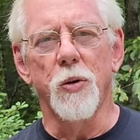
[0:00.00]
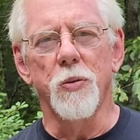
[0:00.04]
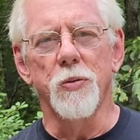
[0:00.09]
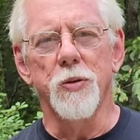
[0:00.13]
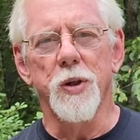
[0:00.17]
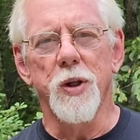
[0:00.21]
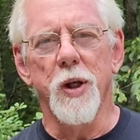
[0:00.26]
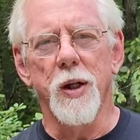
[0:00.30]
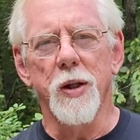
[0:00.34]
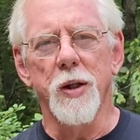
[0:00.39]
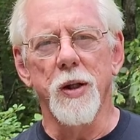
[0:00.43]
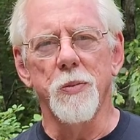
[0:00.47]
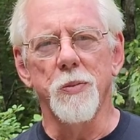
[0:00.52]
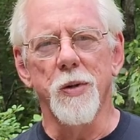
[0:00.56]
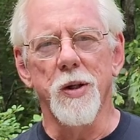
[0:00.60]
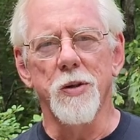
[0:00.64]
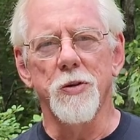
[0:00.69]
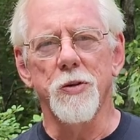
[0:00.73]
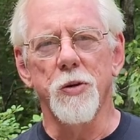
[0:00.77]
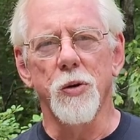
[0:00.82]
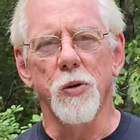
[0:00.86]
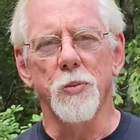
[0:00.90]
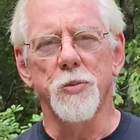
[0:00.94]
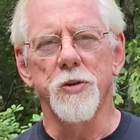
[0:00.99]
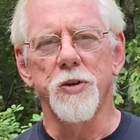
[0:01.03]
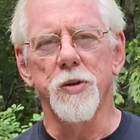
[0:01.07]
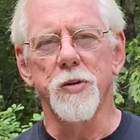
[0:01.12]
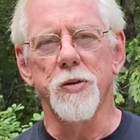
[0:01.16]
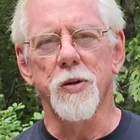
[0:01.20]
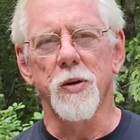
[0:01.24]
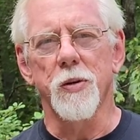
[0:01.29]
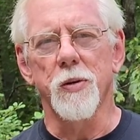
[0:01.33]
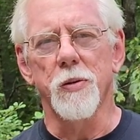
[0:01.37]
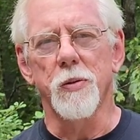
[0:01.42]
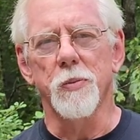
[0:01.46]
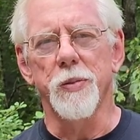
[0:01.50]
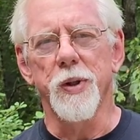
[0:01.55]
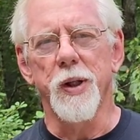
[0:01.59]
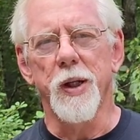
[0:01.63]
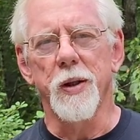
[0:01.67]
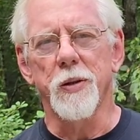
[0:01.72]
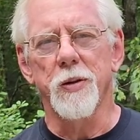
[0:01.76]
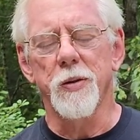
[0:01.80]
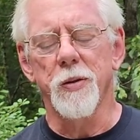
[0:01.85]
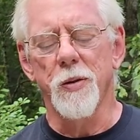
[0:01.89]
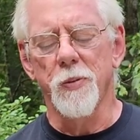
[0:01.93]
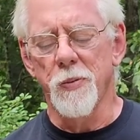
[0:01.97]
over tightening my scopes just a little
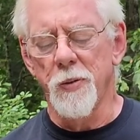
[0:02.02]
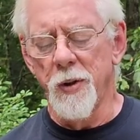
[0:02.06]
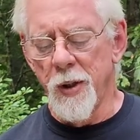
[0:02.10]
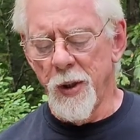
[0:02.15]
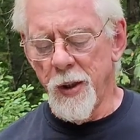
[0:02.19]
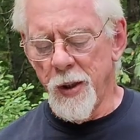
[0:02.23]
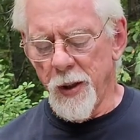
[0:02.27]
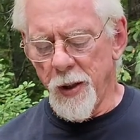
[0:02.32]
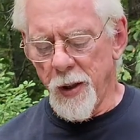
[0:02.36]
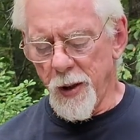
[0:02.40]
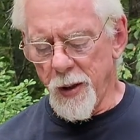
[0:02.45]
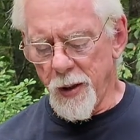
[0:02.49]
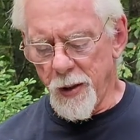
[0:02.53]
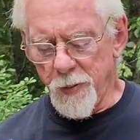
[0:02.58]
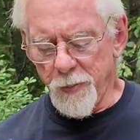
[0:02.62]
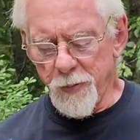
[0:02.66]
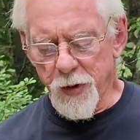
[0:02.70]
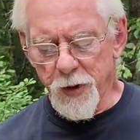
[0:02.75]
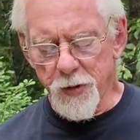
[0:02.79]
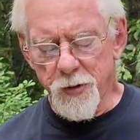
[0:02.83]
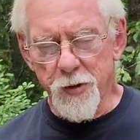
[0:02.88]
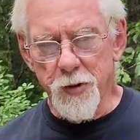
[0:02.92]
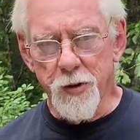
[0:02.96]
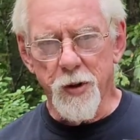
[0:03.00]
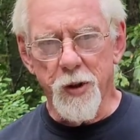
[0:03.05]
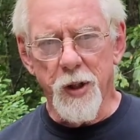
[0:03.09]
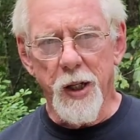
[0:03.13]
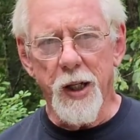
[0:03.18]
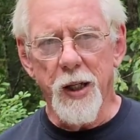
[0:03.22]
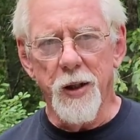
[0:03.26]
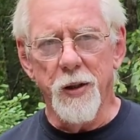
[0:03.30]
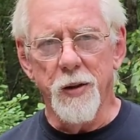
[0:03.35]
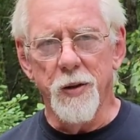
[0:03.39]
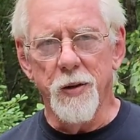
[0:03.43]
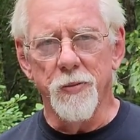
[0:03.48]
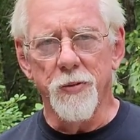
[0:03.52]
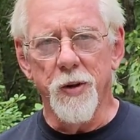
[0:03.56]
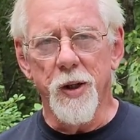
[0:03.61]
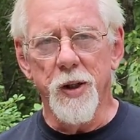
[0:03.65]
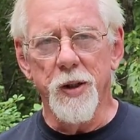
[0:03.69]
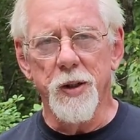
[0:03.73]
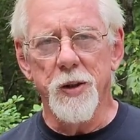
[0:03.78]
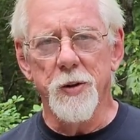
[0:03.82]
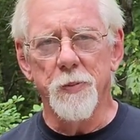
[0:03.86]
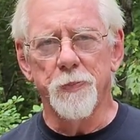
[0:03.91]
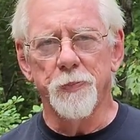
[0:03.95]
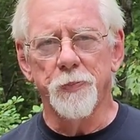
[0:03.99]
bit. So this is a handy
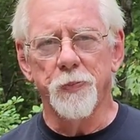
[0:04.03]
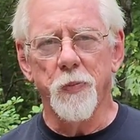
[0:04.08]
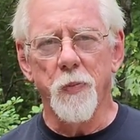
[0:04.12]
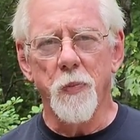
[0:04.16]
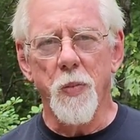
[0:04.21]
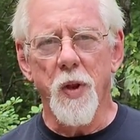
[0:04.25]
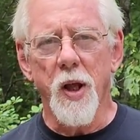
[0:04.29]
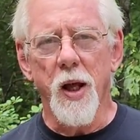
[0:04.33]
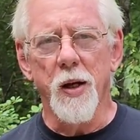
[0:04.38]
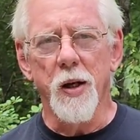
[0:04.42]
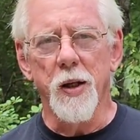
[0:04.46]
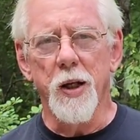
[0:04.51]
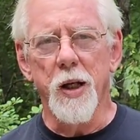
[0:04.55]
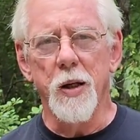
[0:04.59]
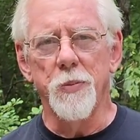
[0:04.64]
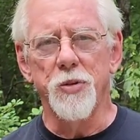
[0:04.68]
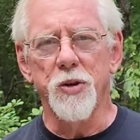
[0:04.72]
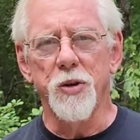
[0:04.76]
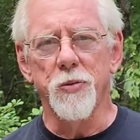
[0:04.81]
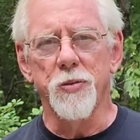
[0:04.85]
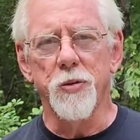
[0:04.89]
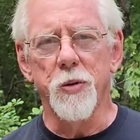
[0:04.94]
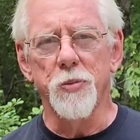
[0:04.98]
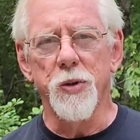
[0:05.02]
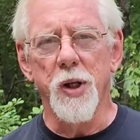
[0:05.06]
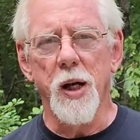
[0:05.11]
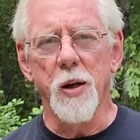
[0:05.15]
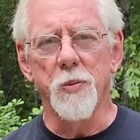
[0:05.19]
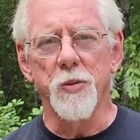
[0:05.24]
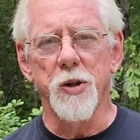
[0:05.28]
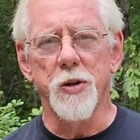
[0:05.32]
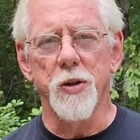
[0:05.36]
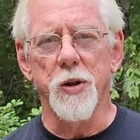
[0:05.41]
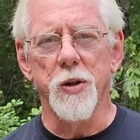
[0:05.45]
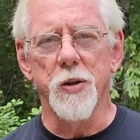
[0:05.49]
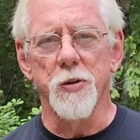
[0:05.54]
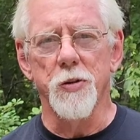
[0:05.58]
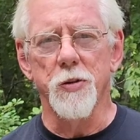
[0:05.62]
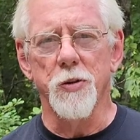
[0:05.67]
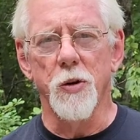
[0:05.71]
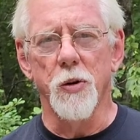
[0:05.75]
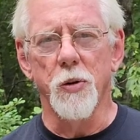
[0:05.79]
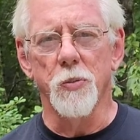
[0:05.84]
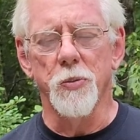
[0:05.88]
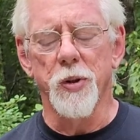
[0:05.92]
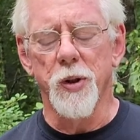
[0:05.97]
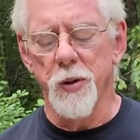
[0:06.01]
device, and it keeps you from damaging your
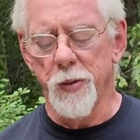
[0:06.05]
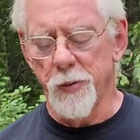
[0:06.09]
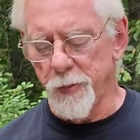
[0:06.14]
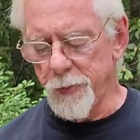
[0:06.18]
scope.